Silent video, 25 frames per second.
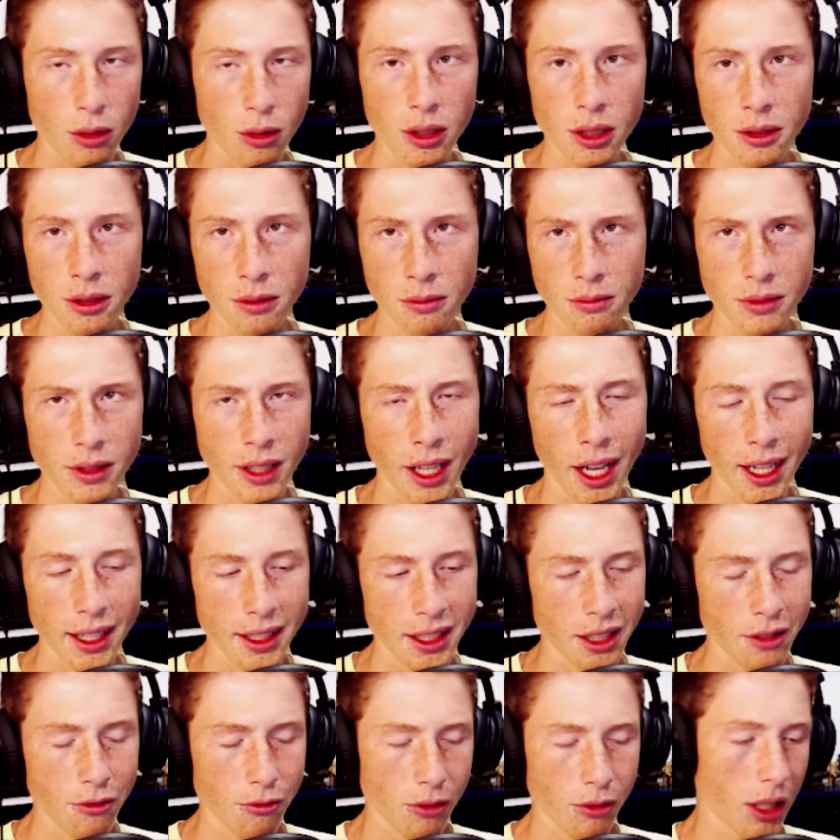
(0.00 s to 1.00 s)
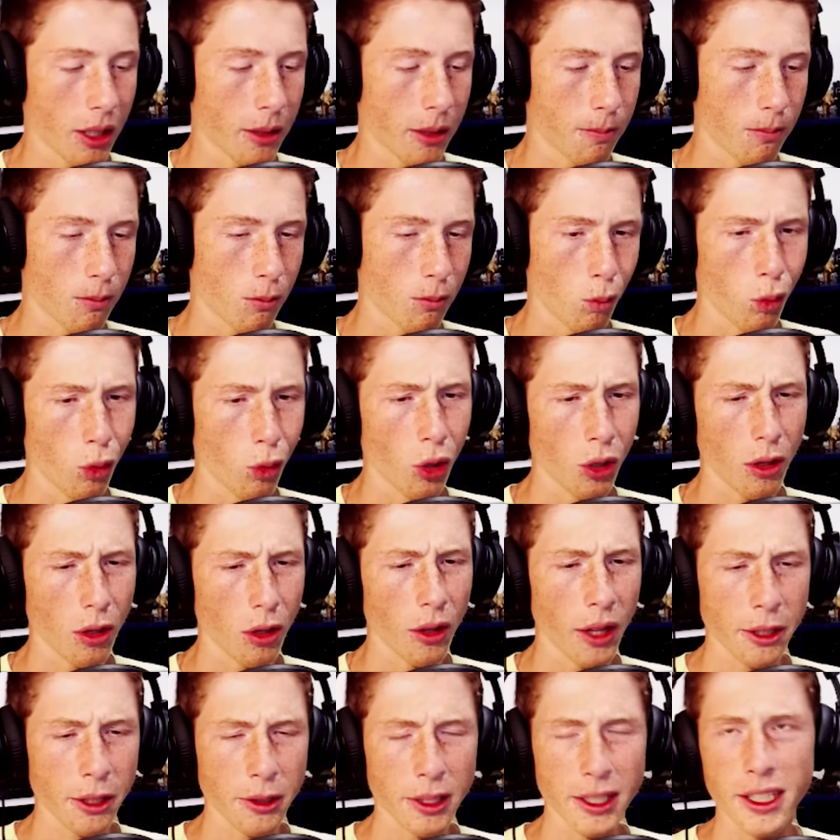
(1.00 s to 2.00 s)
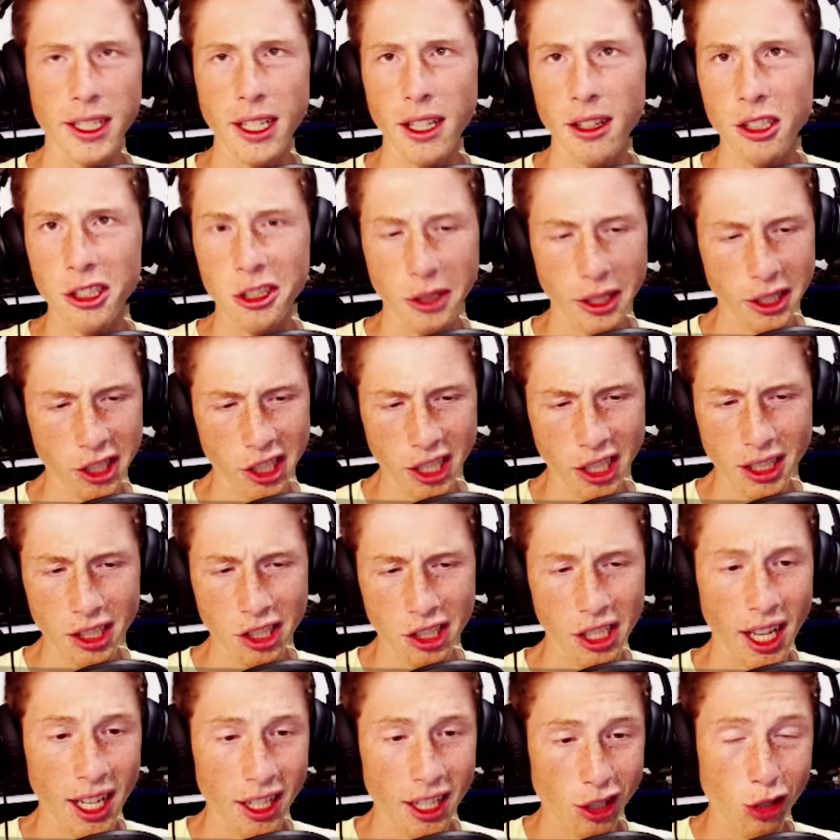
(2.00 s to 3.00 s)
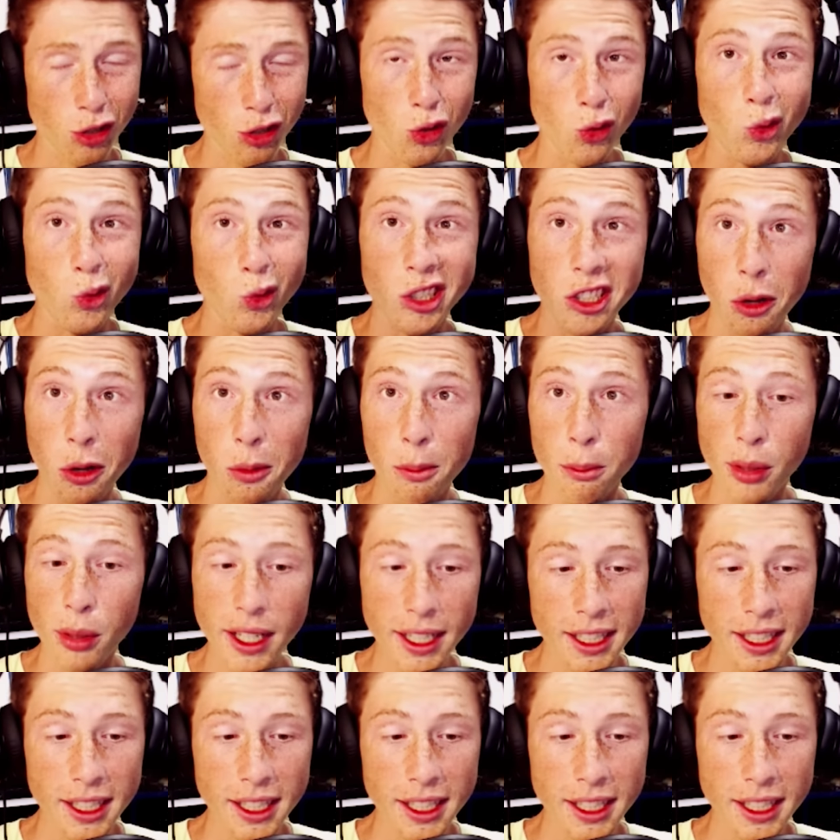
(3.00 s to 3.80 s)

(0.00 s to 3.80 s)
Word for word: or yeah, it didn't really look all that great together, so I changed that to stone